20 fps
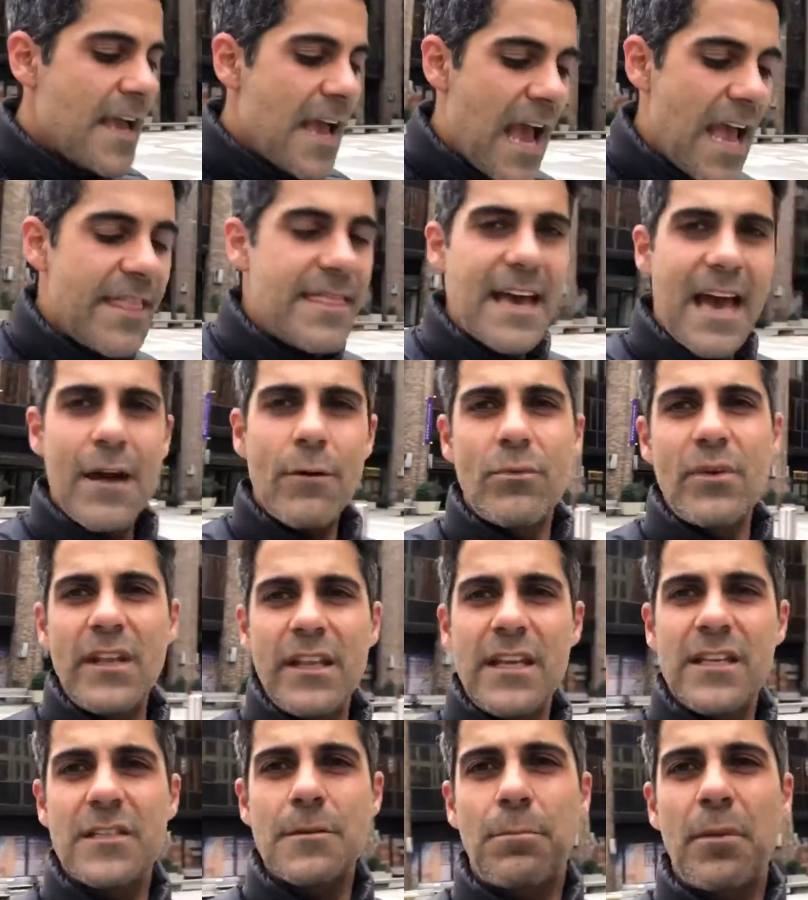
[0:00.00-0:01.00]
And that
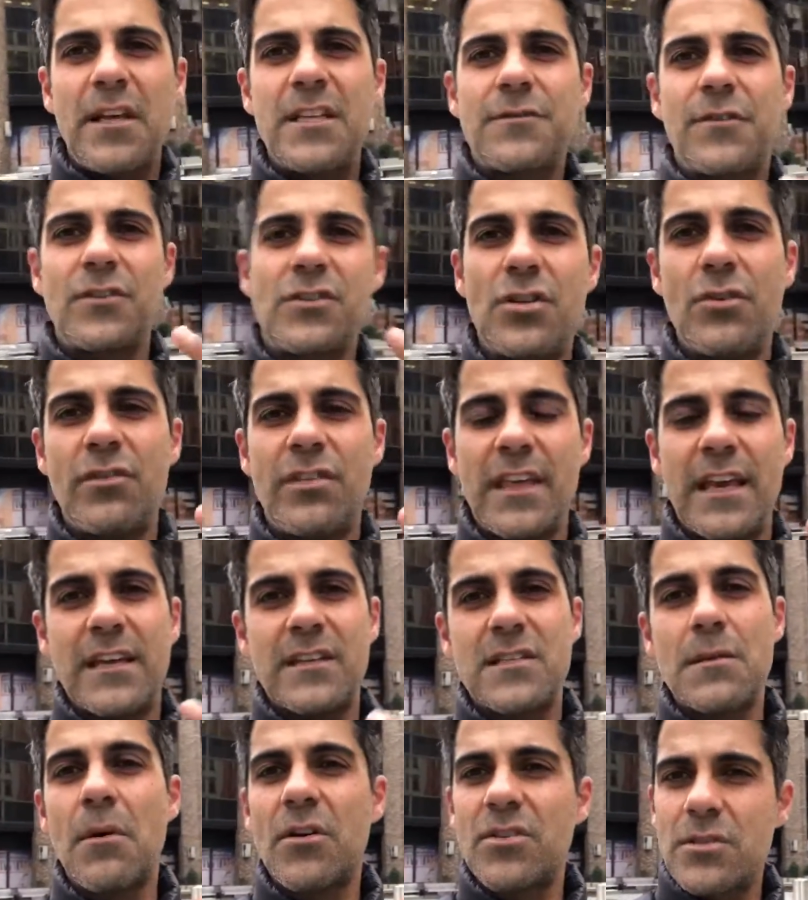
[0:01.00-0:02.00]
really is a place for 2
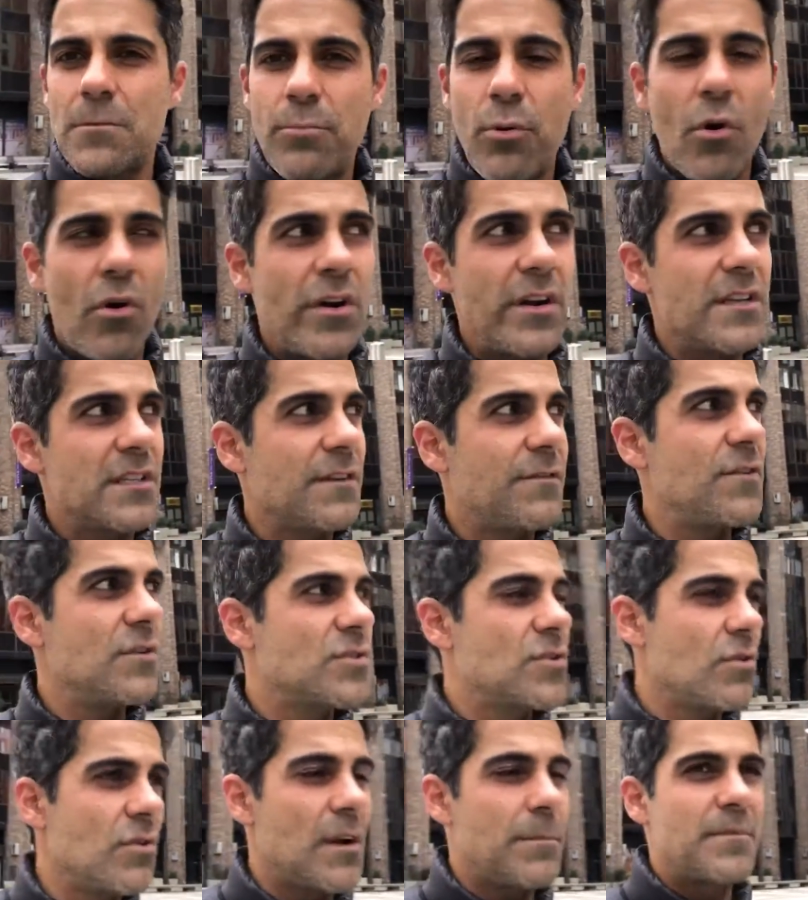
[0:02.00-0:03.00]
things. The most important is if you
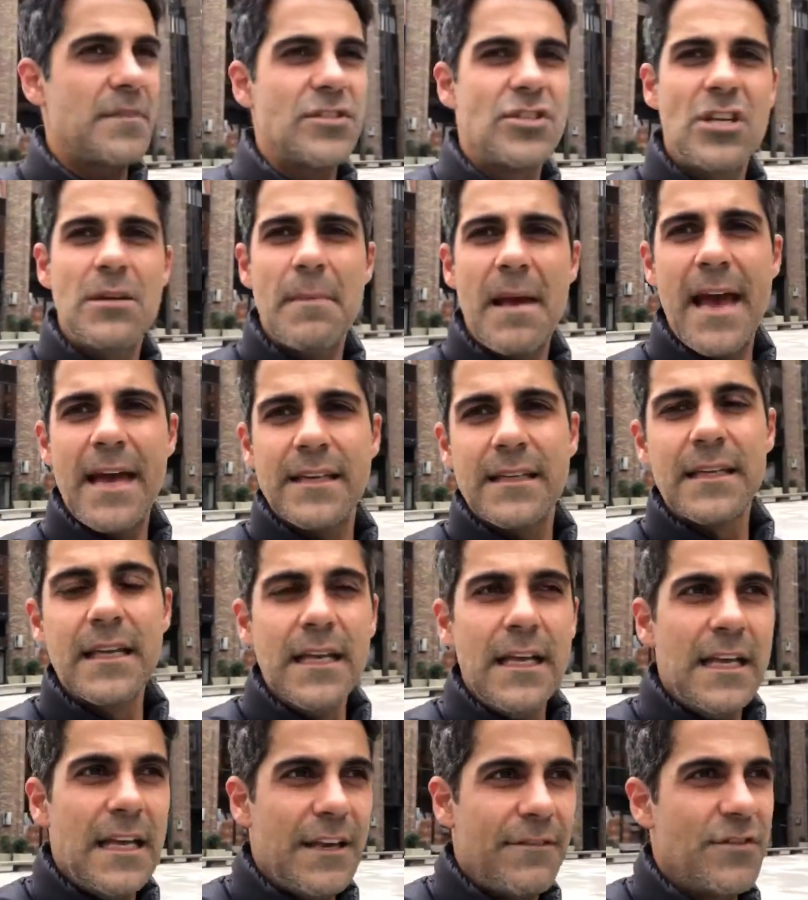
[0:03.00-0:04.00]
screwed up the GMAT,
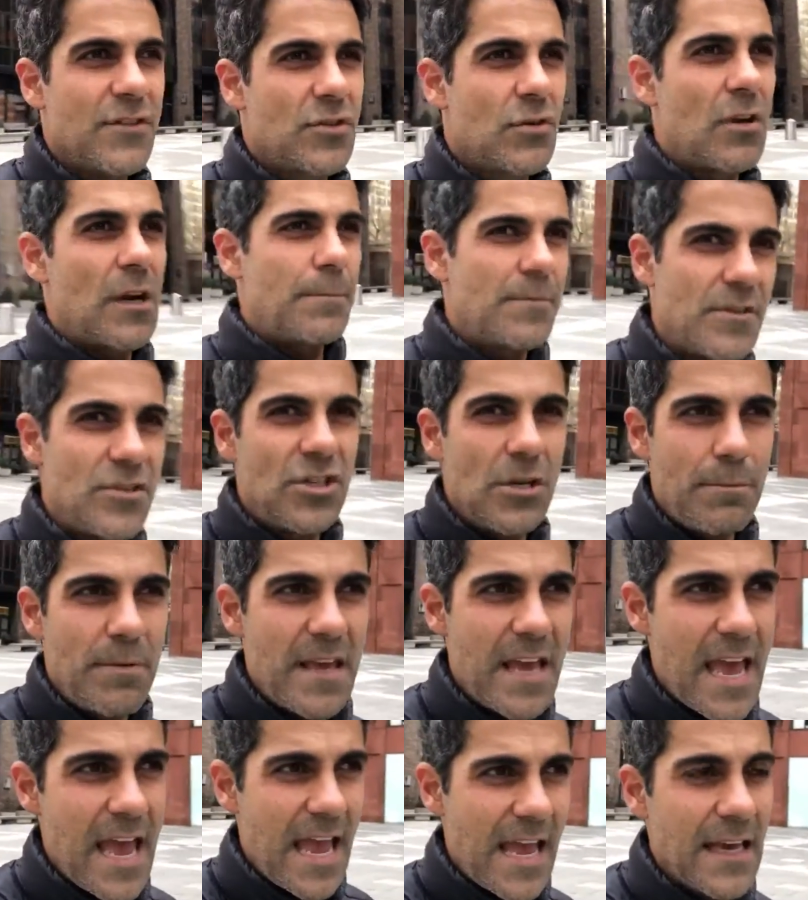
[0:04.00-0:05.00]
if you screwed up your
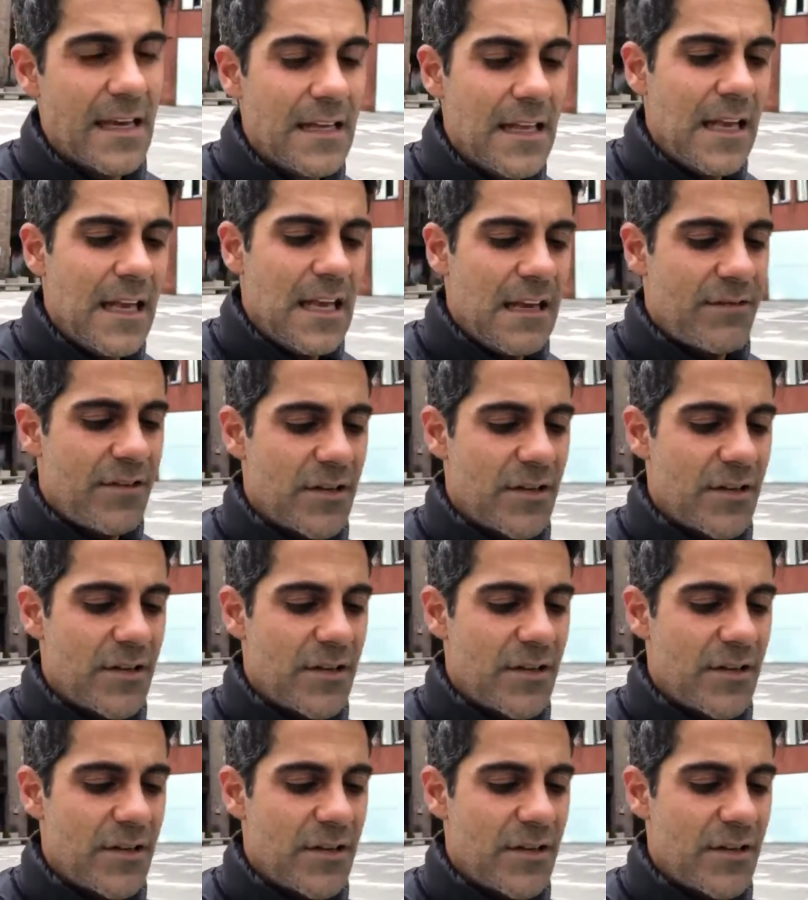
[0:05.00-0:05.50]
GPA, if